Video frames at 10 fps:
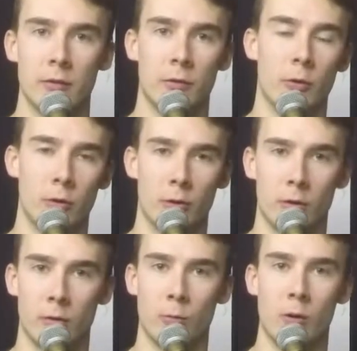
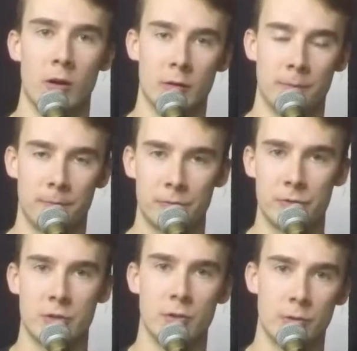4, 1,
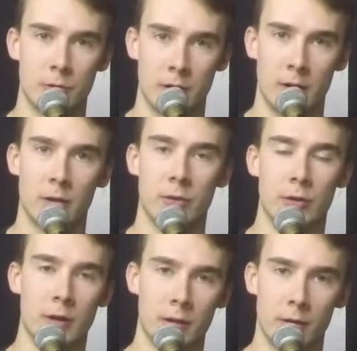2,
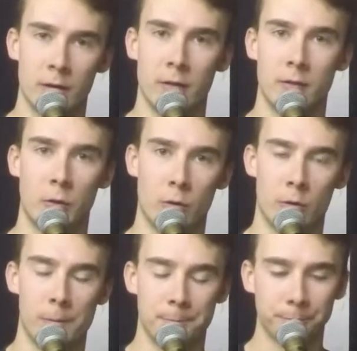3, 4.